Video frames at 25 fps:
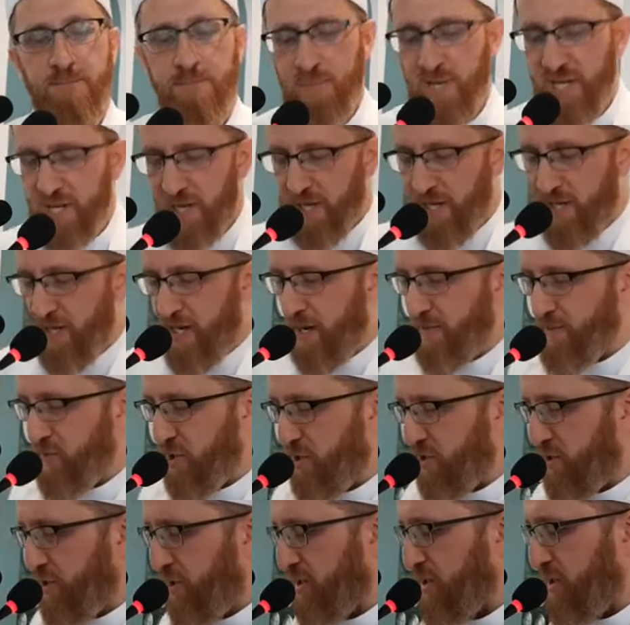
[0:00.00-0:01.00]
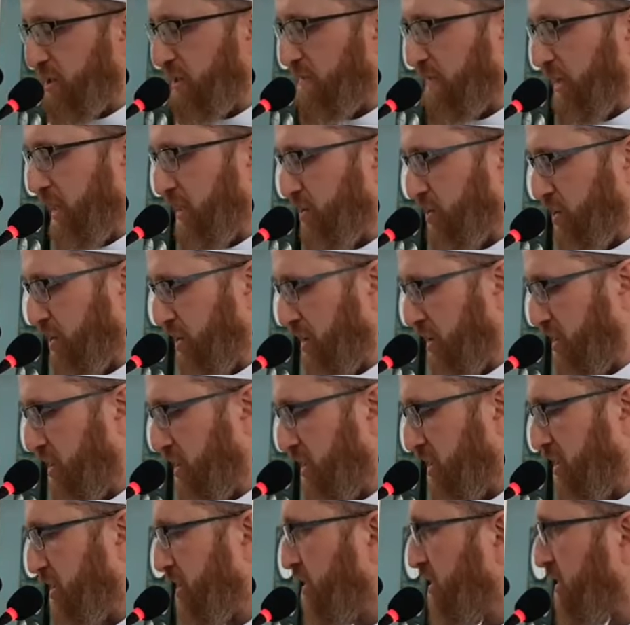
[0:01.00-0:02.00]
But I'm just going to
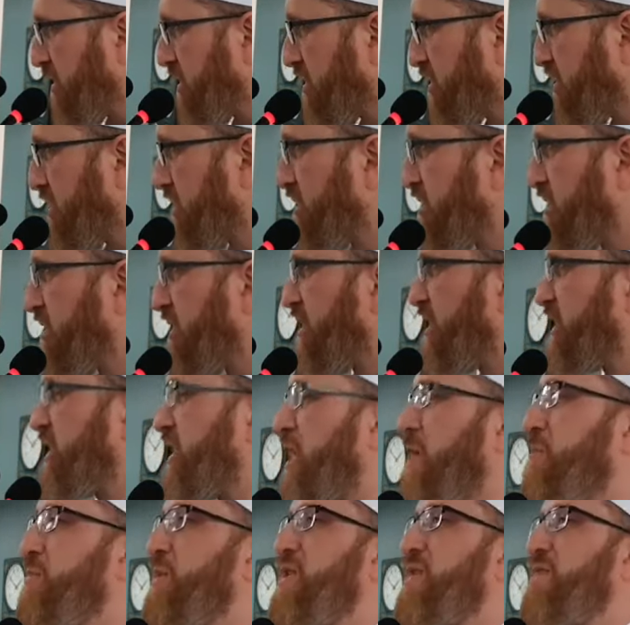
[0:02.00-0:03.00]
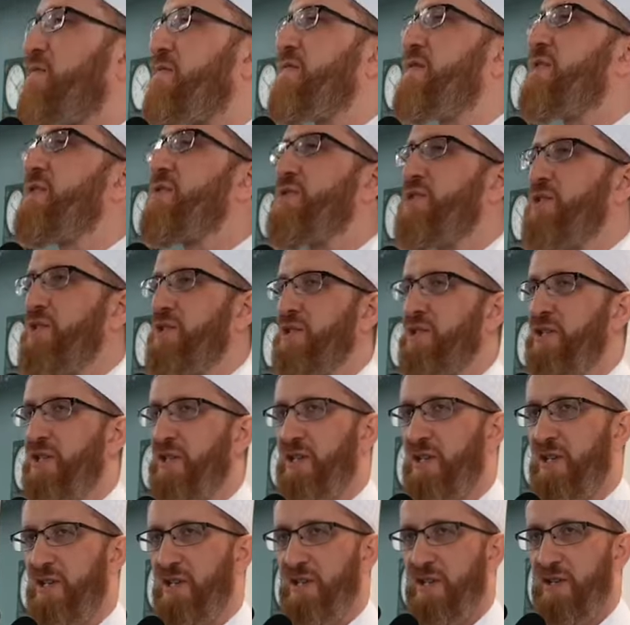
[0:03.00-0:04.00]
mention a couple of
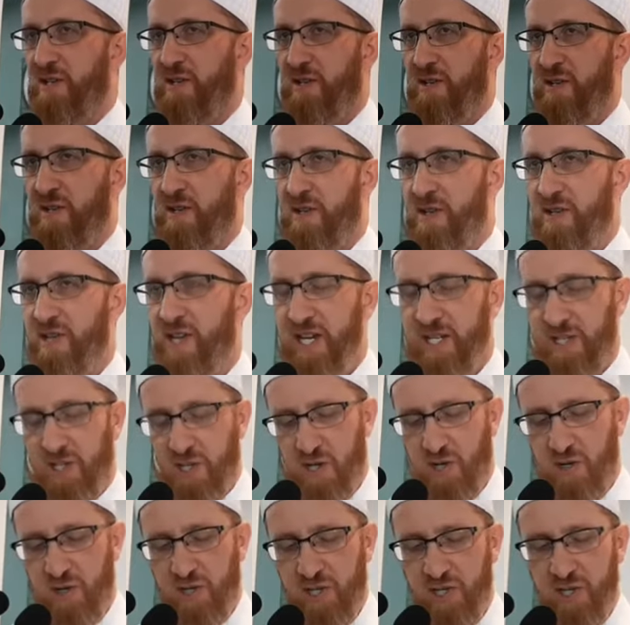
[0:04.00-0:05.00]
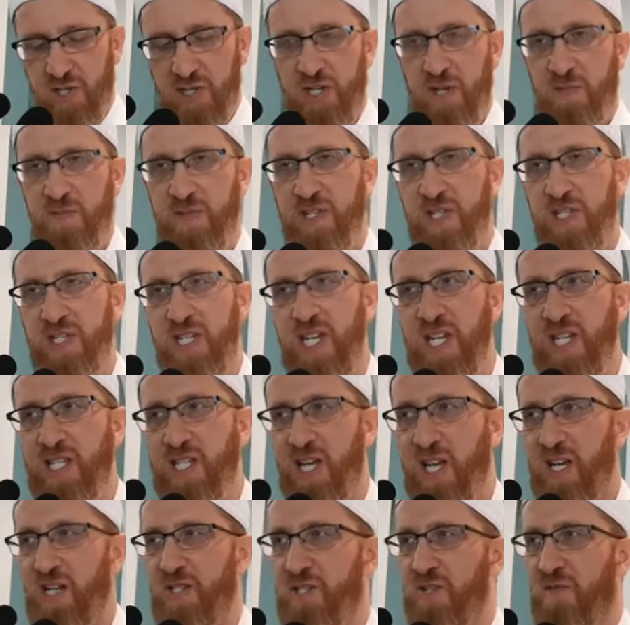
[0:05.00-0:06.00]
verses that go into some of the
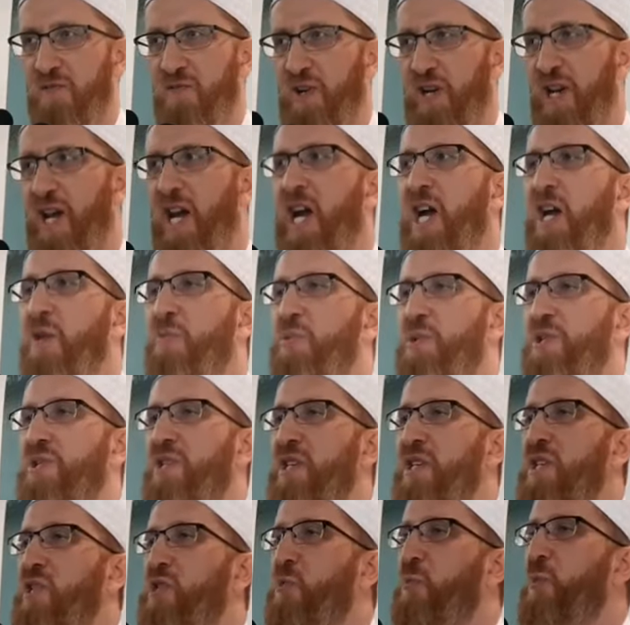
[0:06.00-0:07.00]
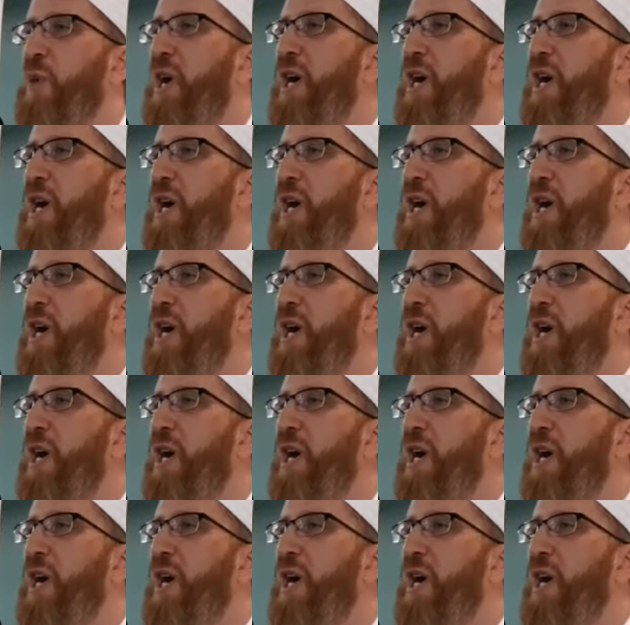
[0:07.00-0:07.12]
details of what happened in the